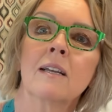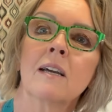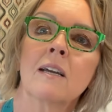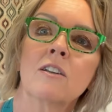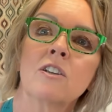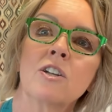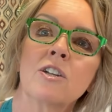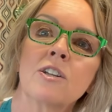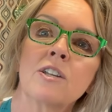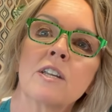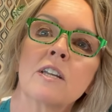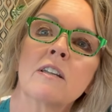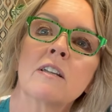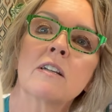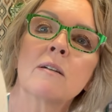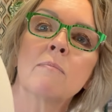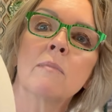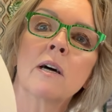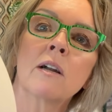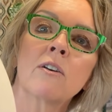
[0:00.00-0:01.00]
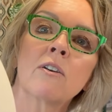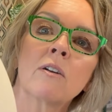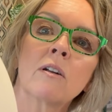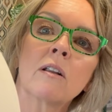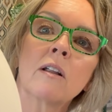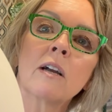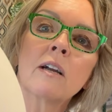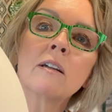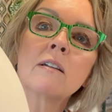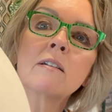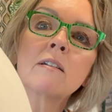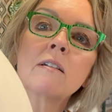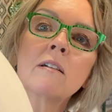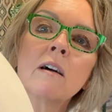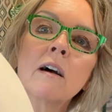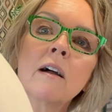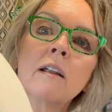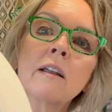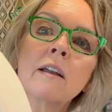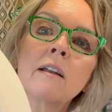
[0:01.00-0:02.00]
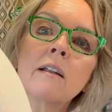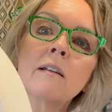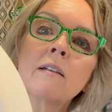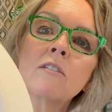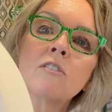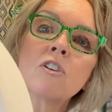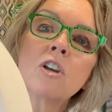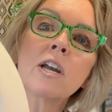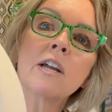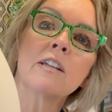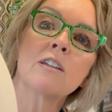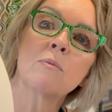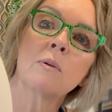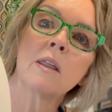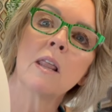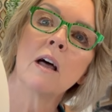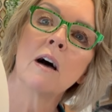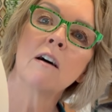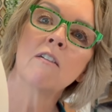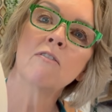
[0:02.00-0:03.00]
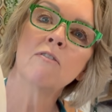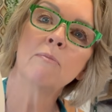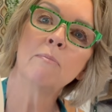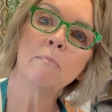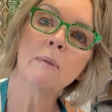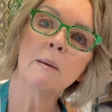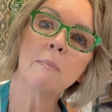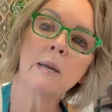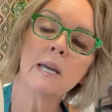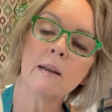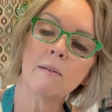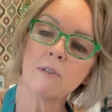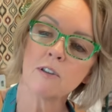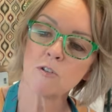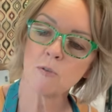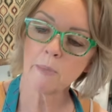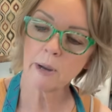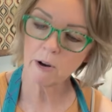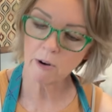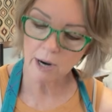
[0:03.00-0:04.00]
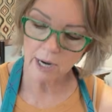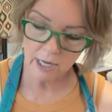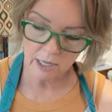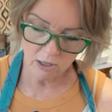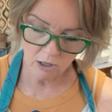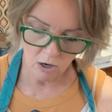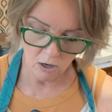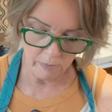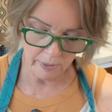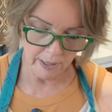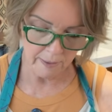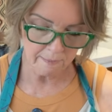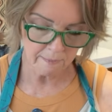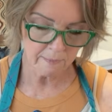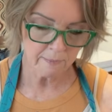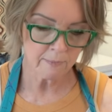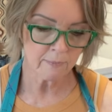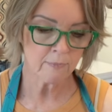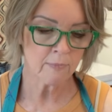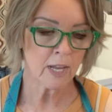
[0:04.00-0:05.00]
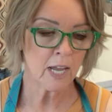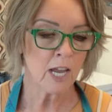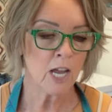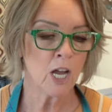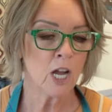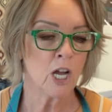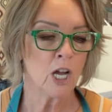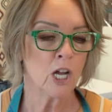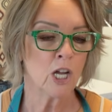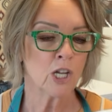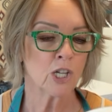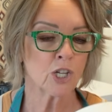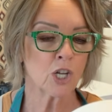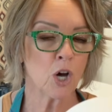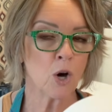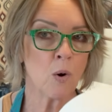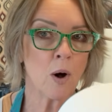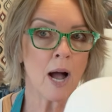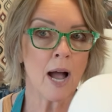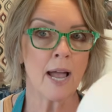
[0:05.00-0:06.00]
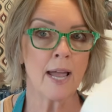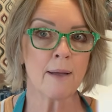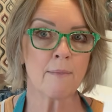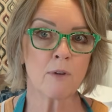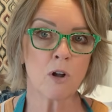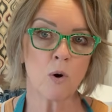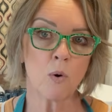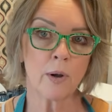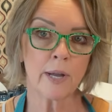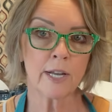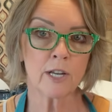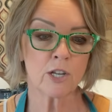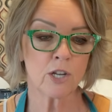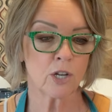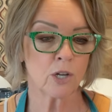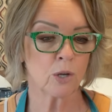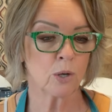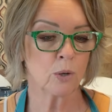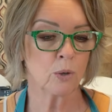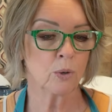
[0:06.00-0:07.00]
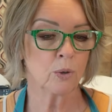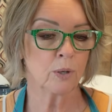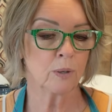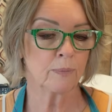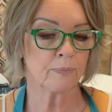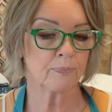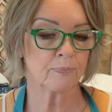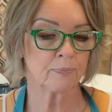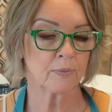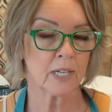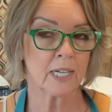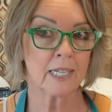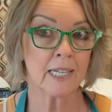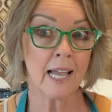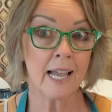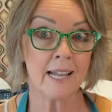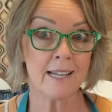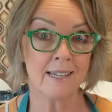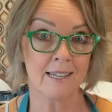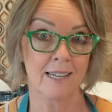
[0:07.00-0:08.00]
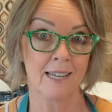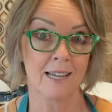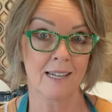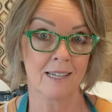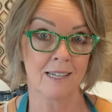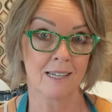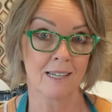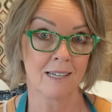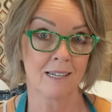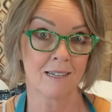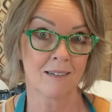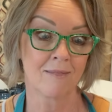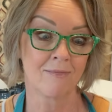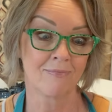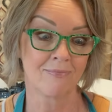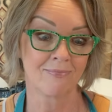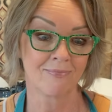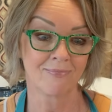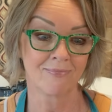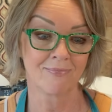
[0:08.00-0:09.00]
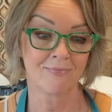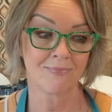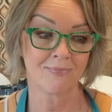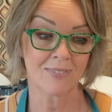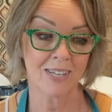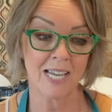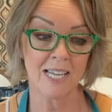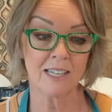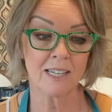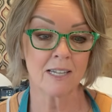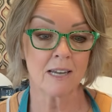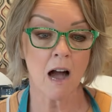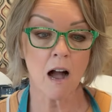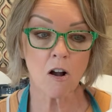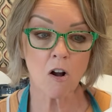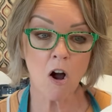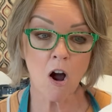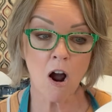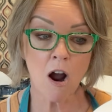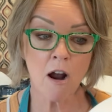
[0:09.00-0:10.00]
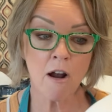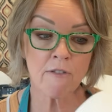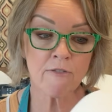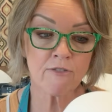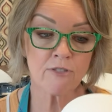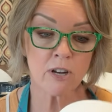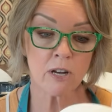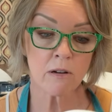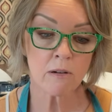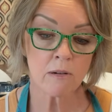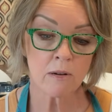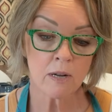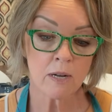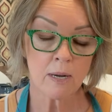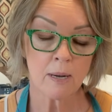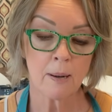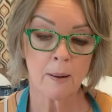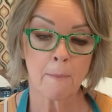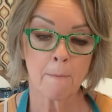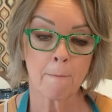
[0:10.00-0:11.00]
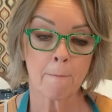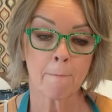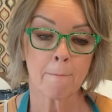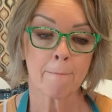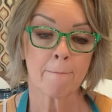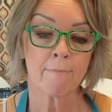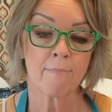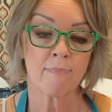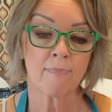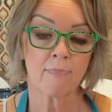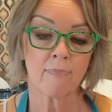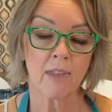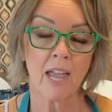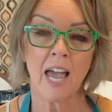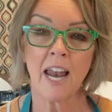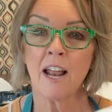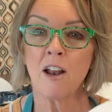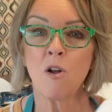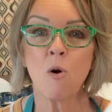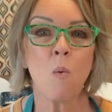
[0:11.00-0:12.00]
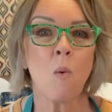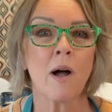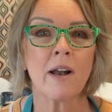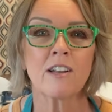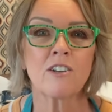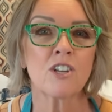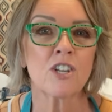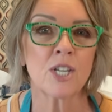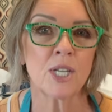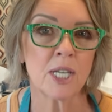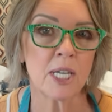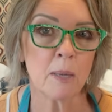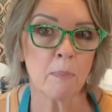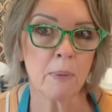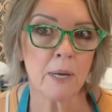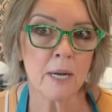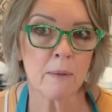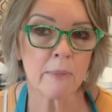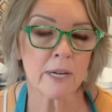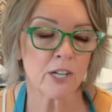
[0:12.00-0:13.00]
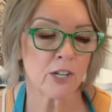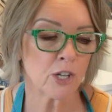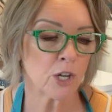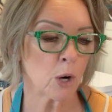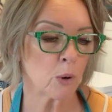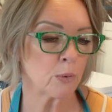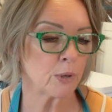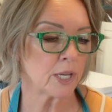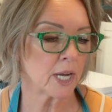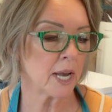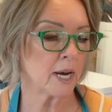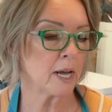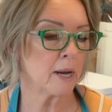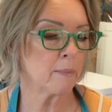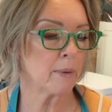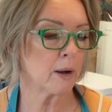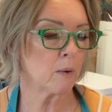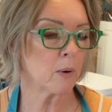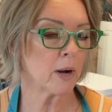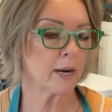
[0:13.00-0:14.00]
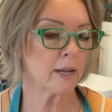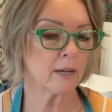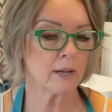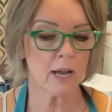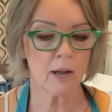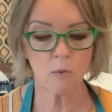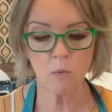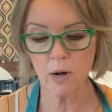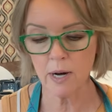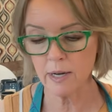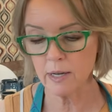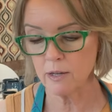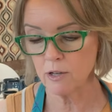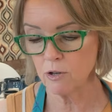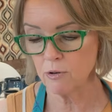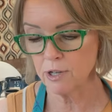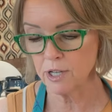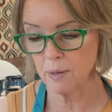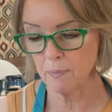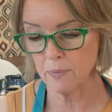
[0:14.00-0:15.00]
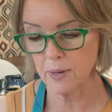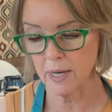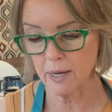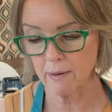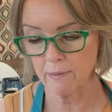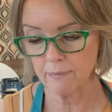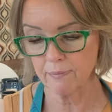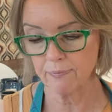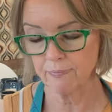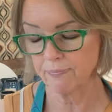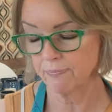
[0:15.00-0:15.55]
just did some underglaze on it. Jace with love, Mimi, that's what my grandkids call me. So I am going to glaze this. It's not carved, and I don't want to just dip it in my stone denim. I want to do something